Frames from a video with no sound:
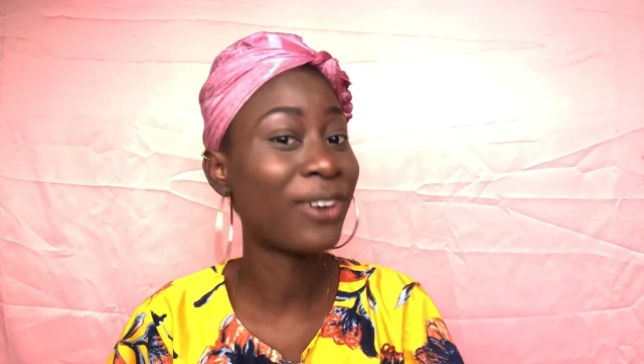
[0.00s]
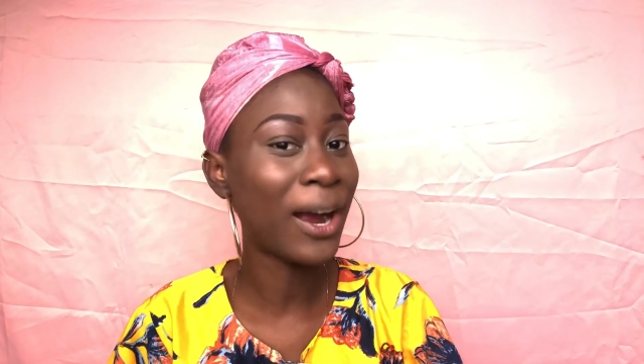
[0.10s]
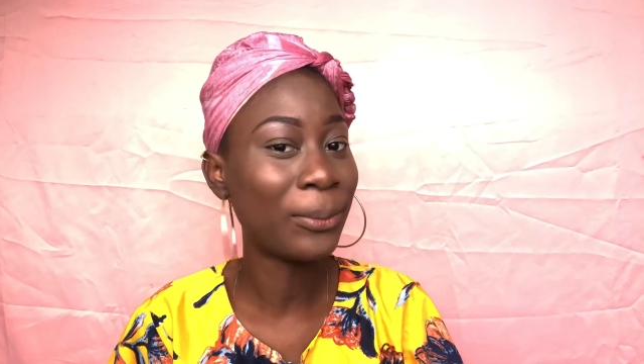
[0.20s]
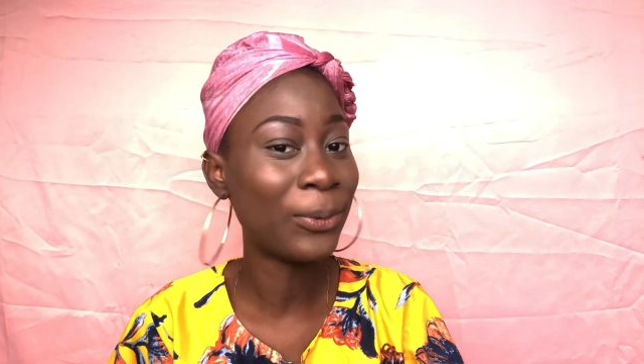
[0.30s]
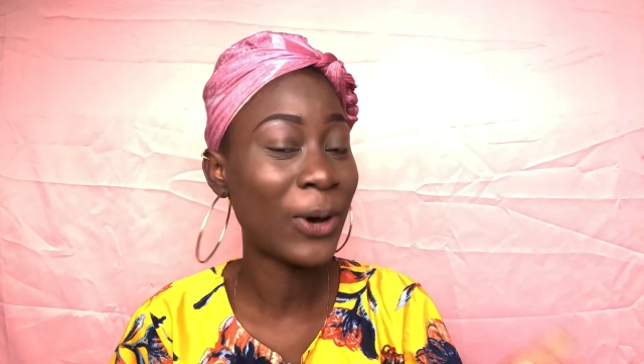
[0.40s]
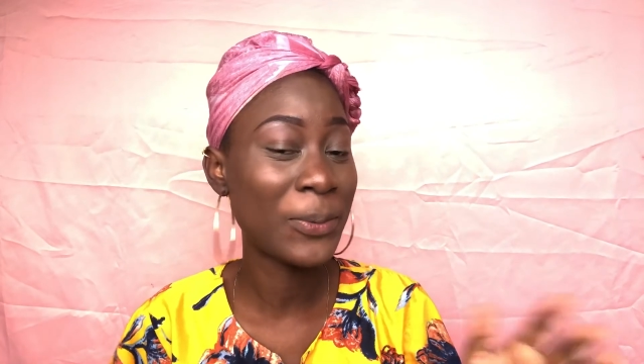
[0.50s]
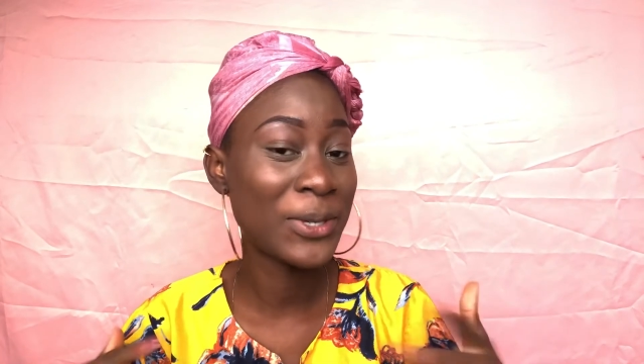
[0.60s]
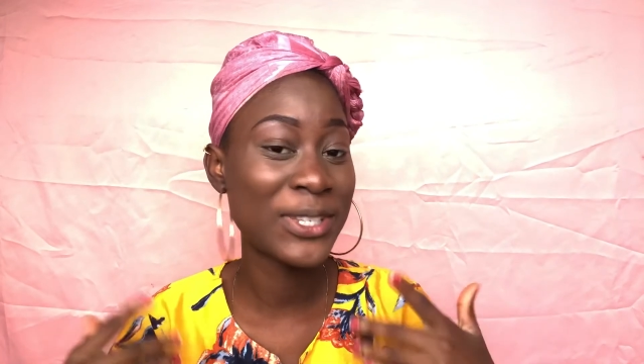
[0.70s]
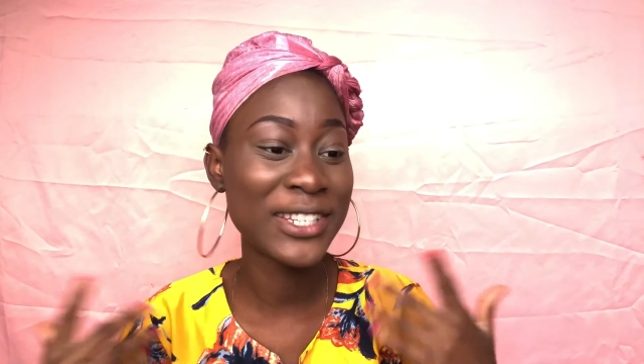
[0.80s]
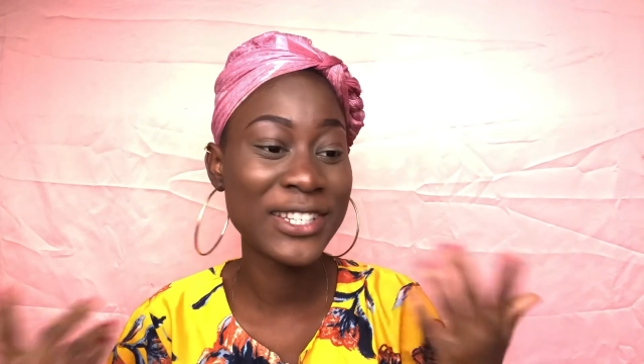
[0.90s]
RAM or how
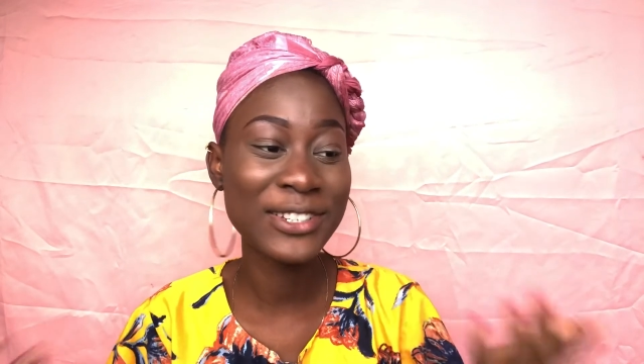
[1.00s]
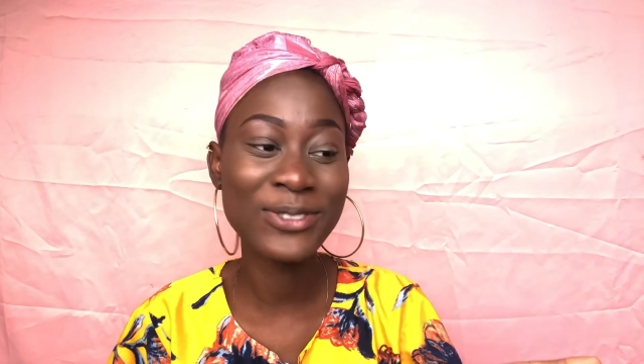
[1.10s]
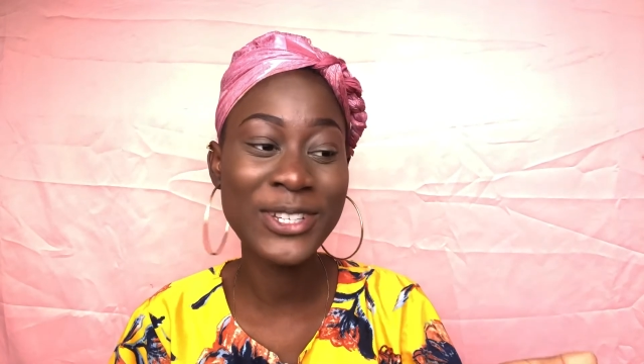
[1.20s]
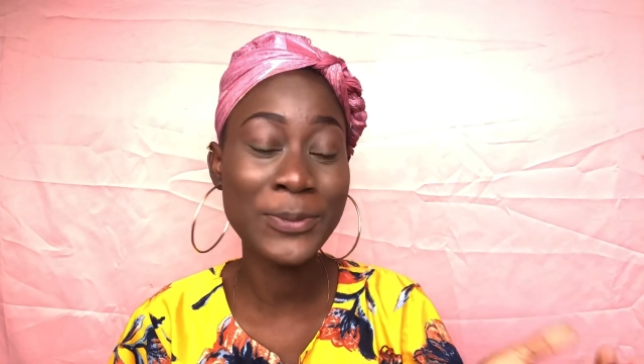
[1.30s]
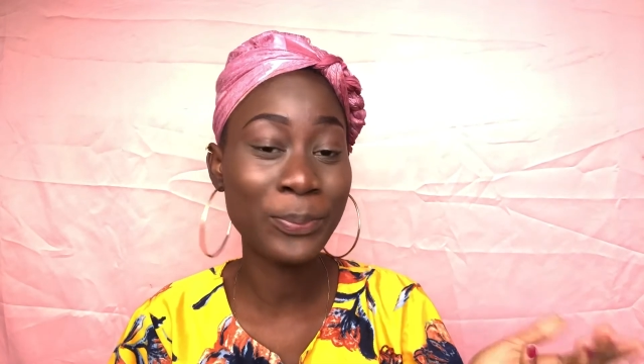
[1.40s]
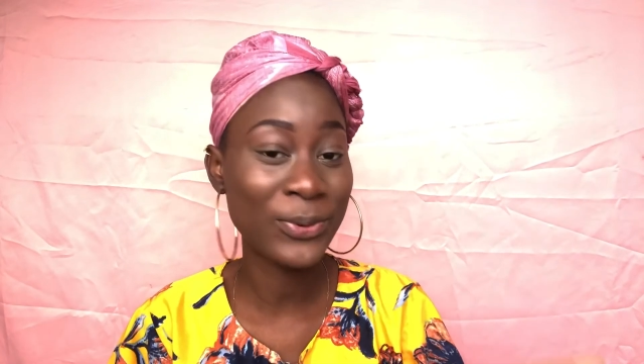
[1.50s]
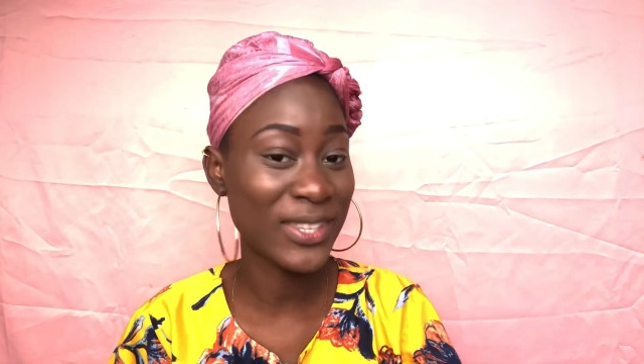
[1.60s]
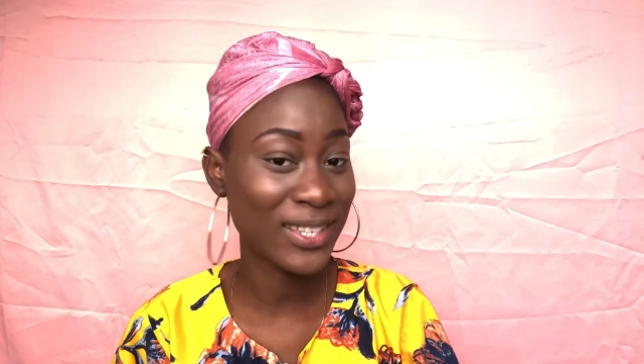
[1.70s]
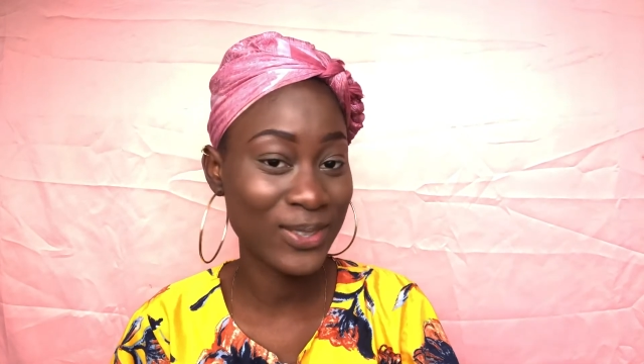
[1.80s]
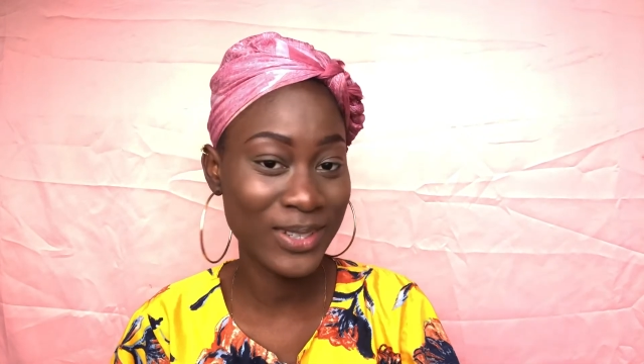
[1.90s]
many, or what the
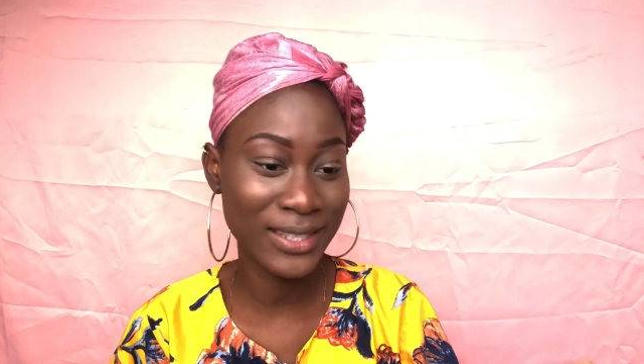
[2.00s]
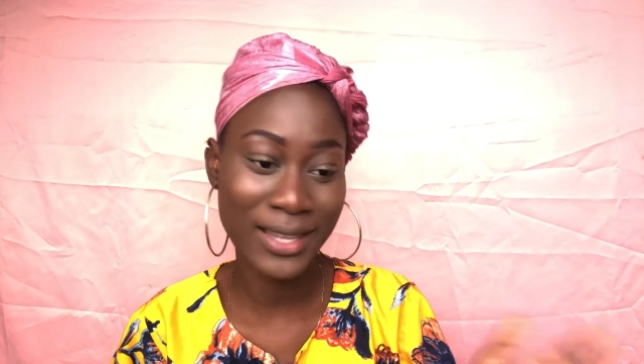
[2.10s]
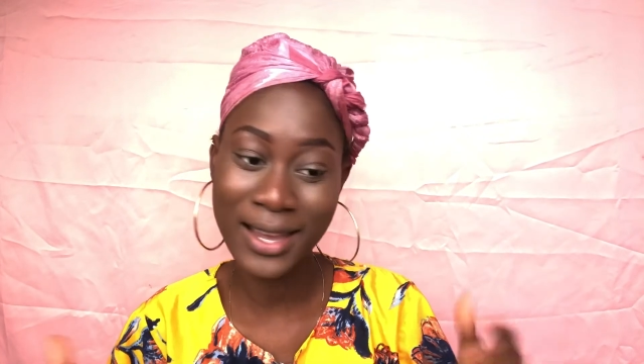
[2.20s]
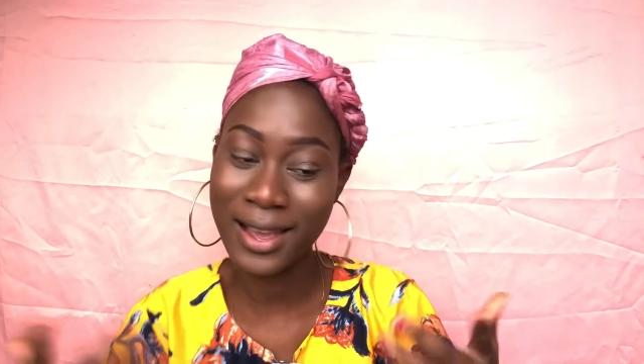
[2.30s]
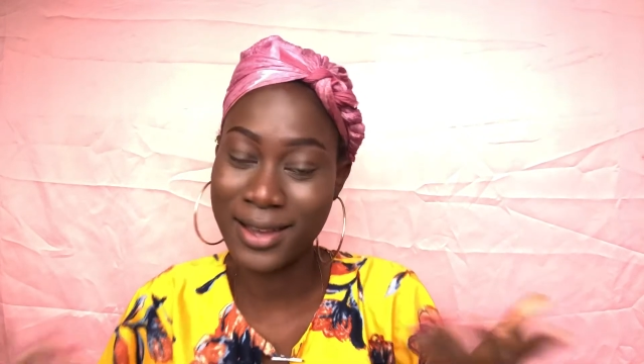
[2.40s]
processor is like?